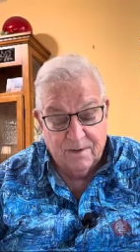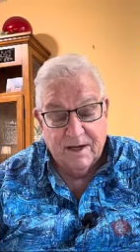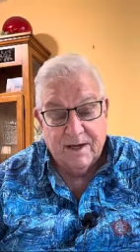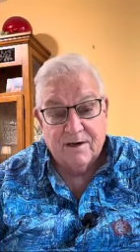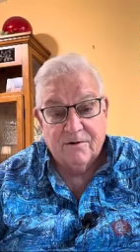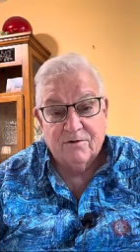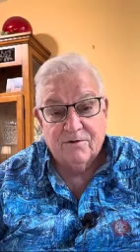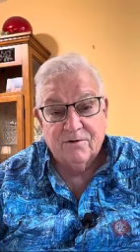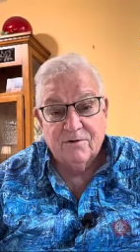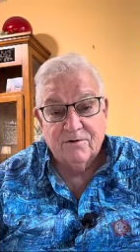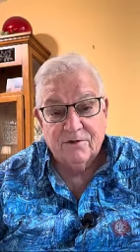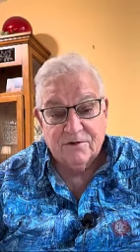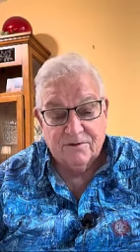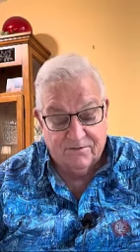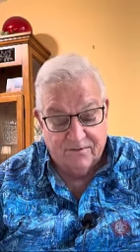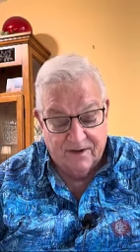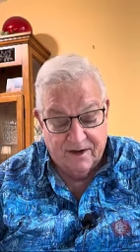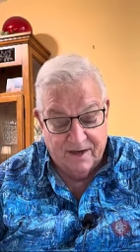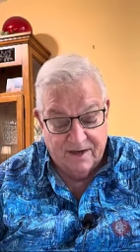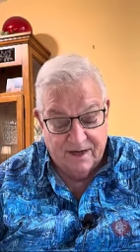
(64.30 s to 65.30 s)
a
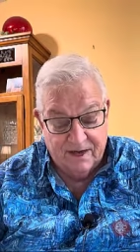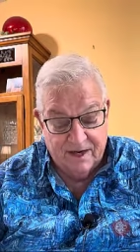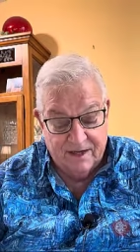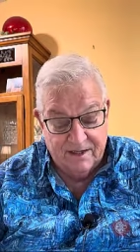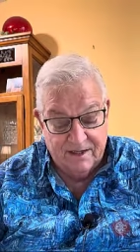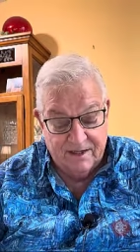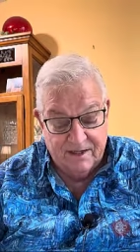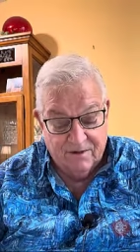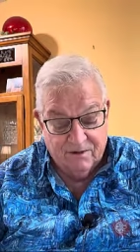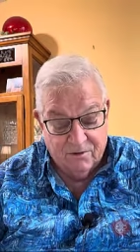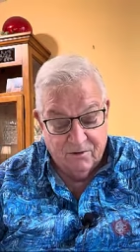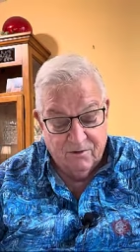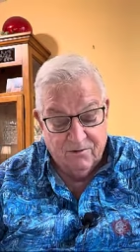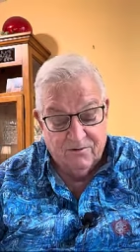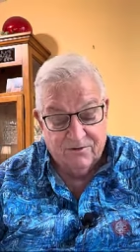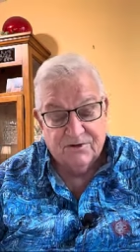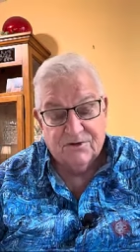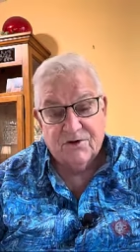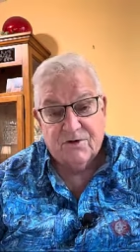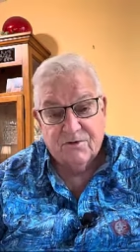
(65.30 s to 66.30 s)

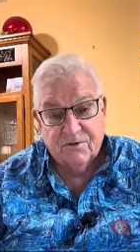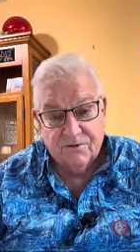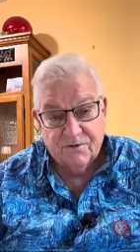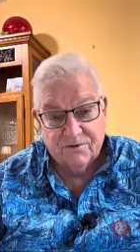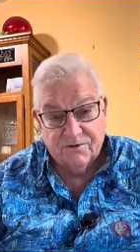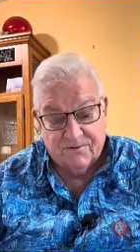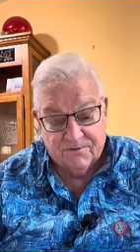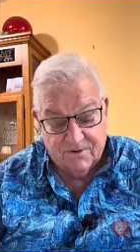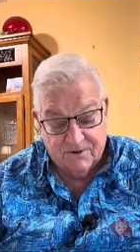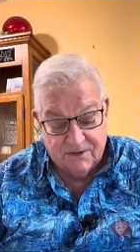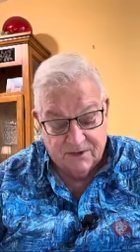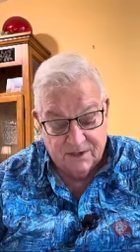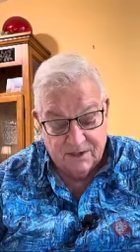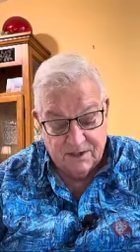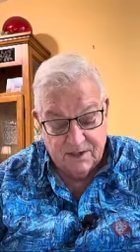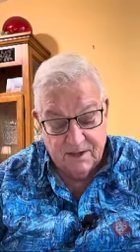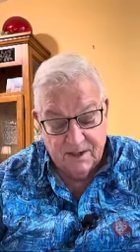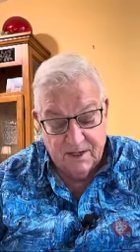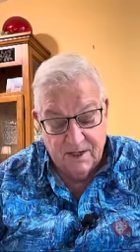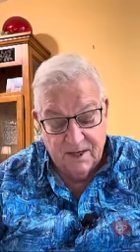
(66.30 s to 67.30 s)
crucifix,
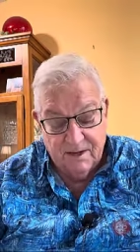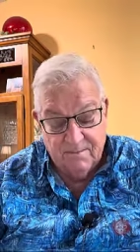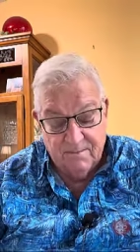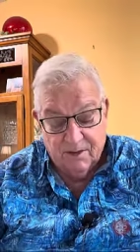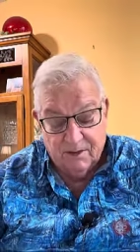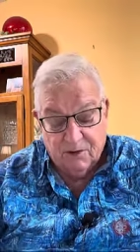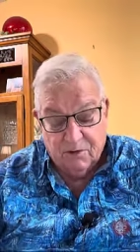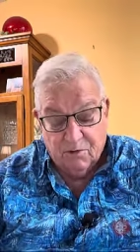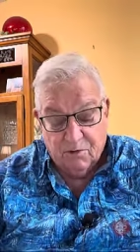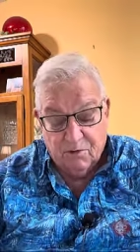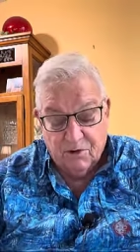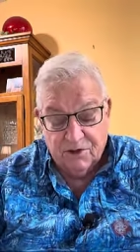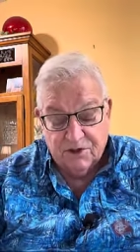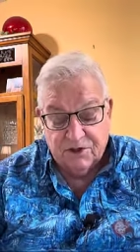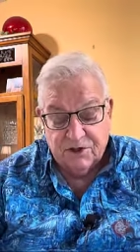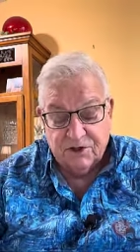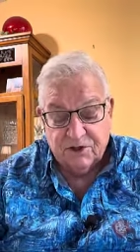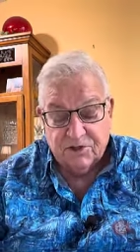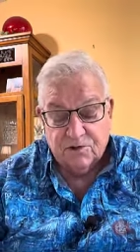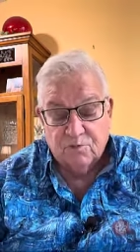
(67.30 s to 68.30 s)
but
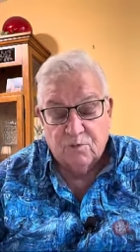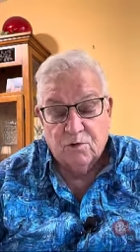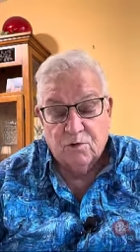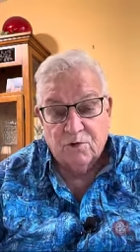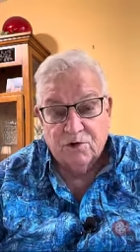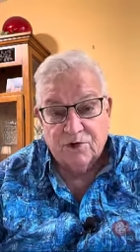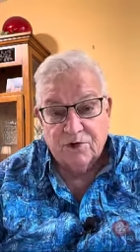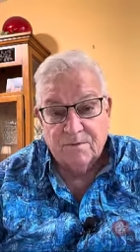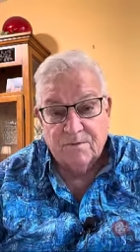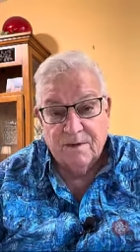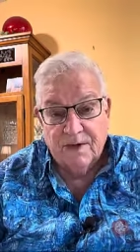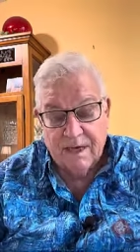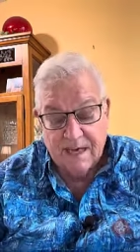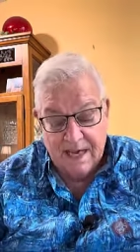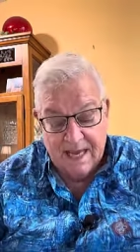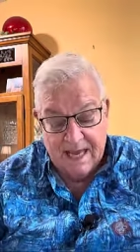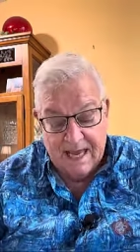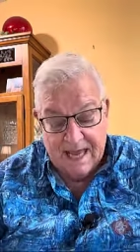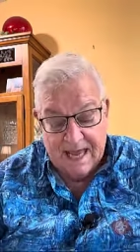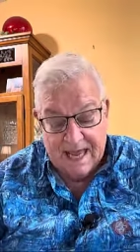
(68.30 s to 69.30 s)
Christians worship
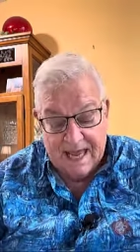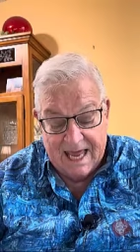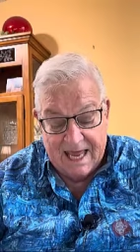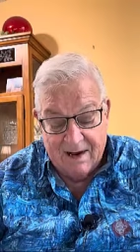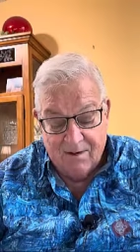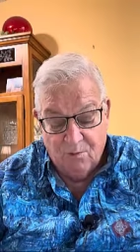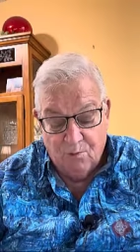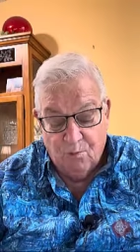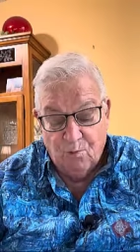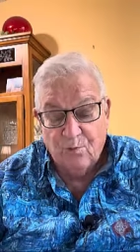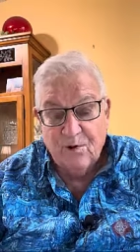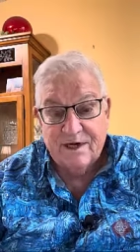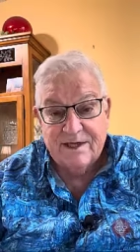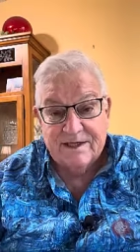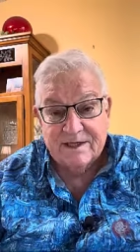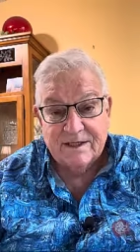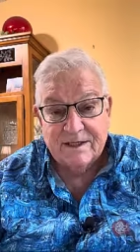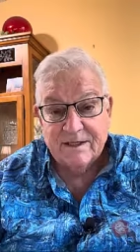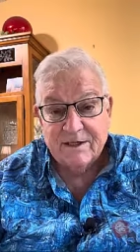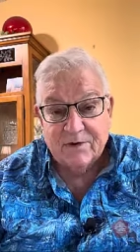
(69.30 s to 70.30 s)
a
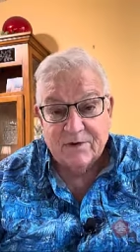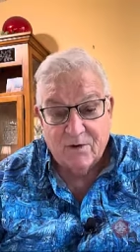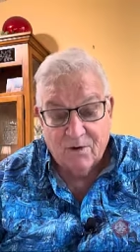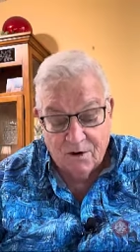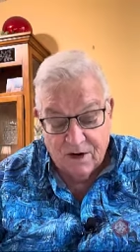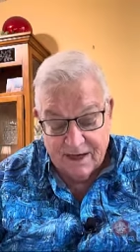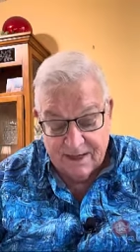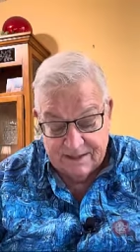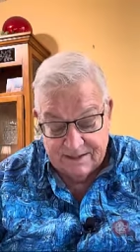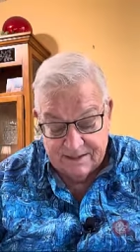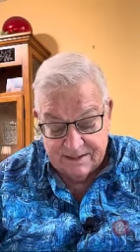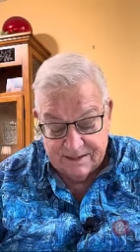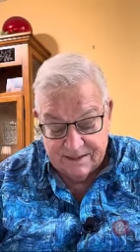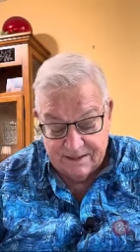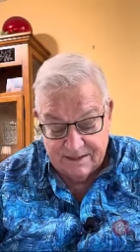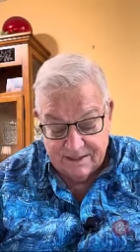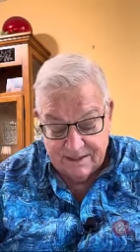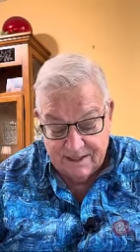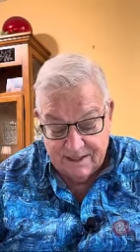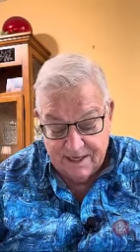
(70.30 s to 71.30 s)
risen
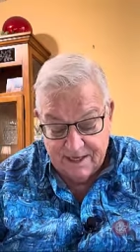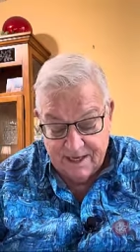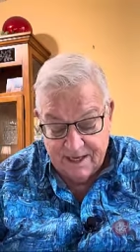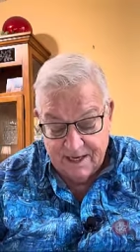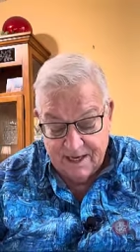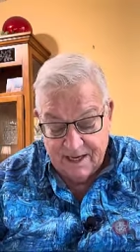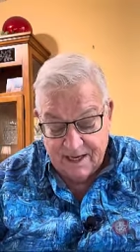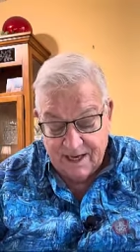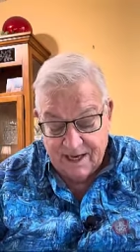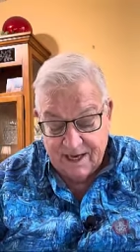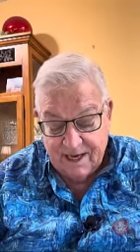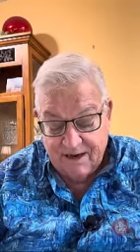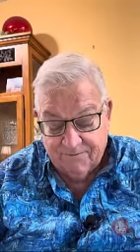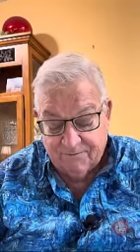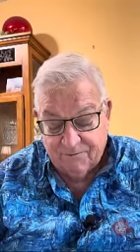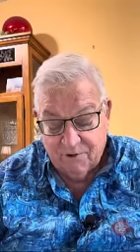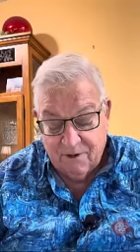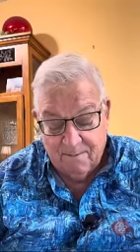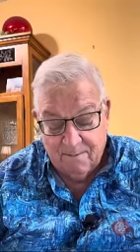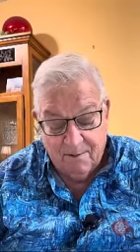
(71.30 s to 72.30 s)
Christ."
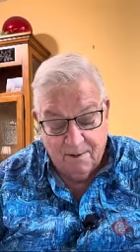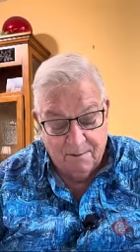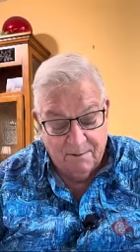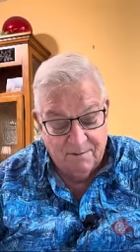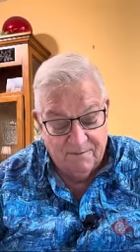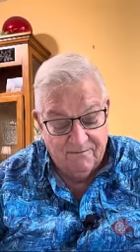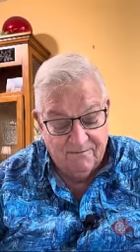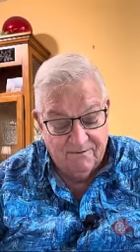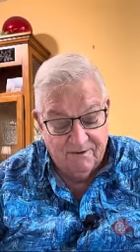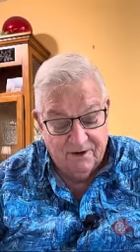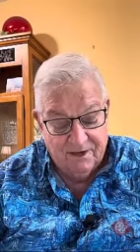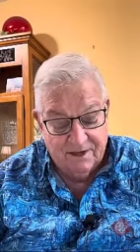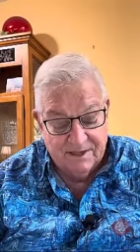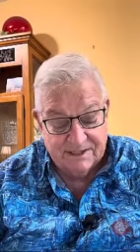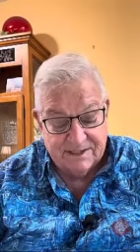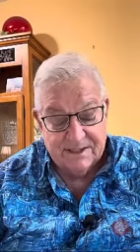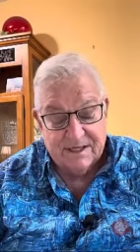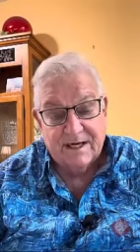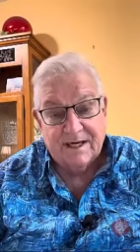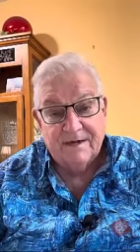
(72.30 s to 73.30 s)
After a moment, Villa
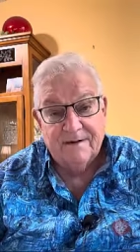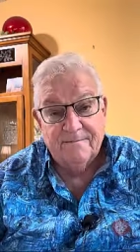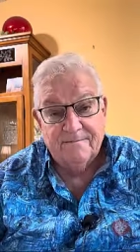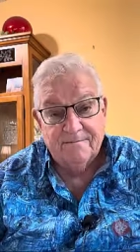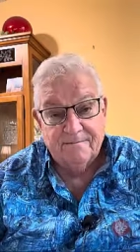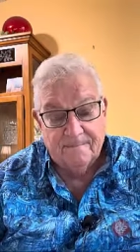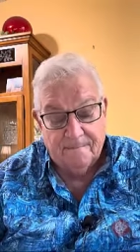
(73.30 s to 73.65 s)
said,